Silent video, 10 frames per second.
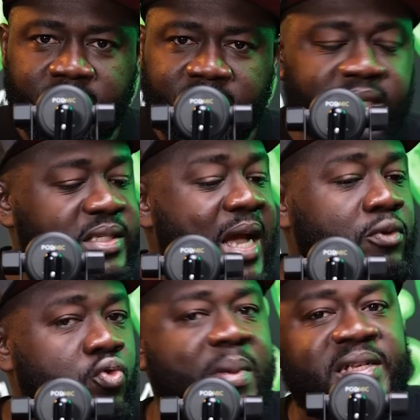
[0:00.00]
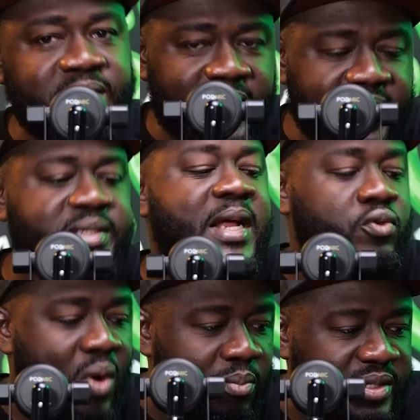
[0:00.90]
Inti yato Manche case na
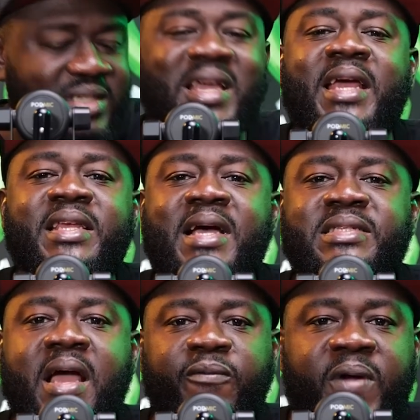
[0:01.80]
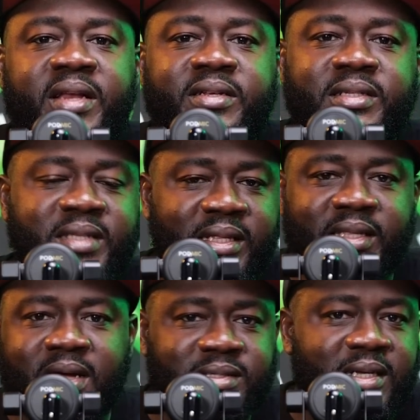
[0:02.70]
to abonten any asa final
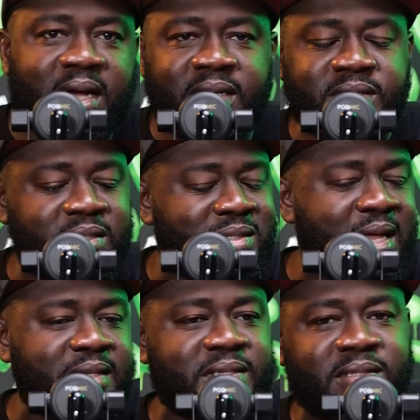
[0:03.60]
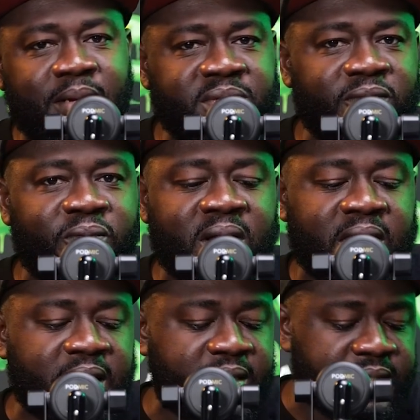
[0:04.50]
10,000 Ghana cedis. That's a subject for
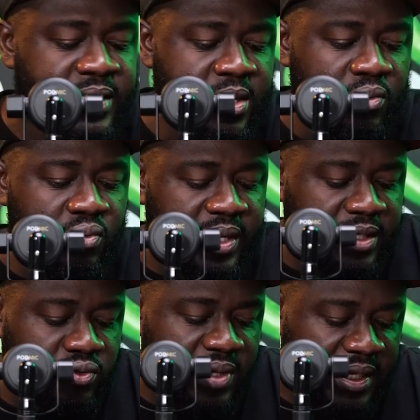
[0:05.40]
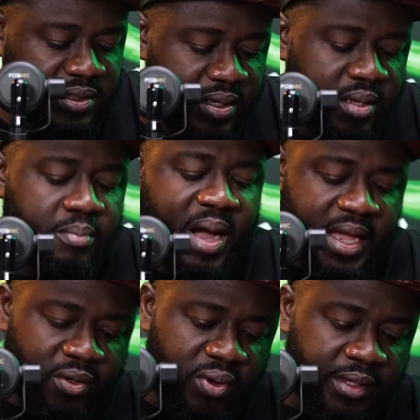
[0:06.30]
another case. We'll get to that. But
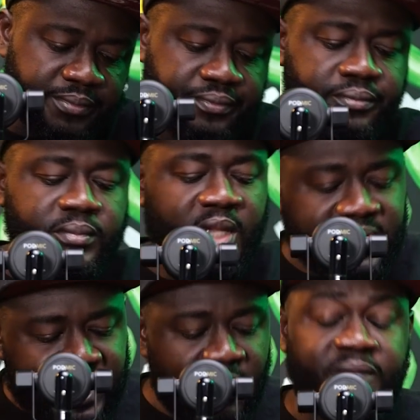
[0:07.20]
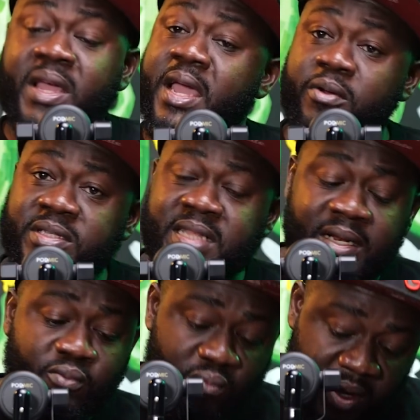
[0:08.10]
anyway, some of the errors
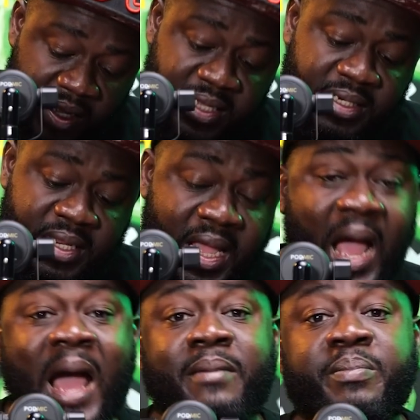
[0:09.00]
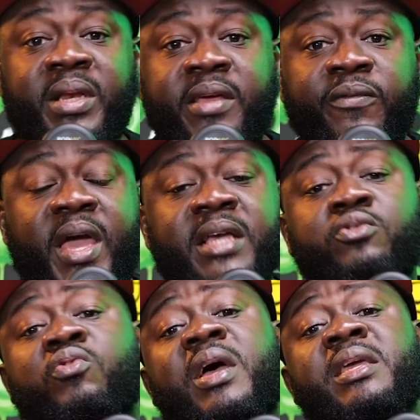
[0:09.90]
that were in there, I believe,
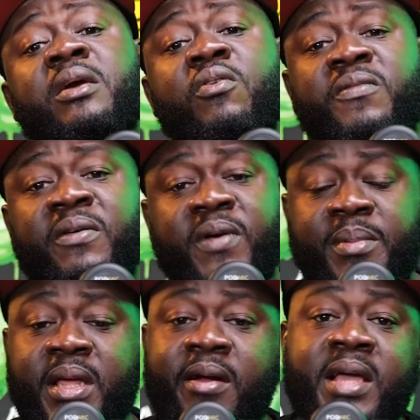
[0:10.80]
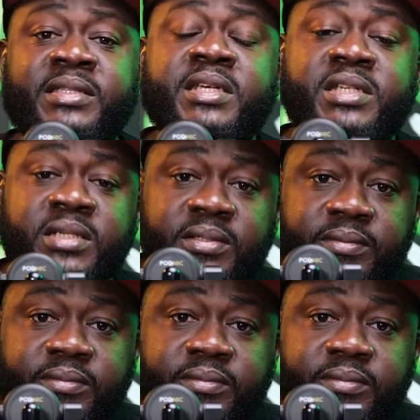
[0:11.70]
also over familiarization,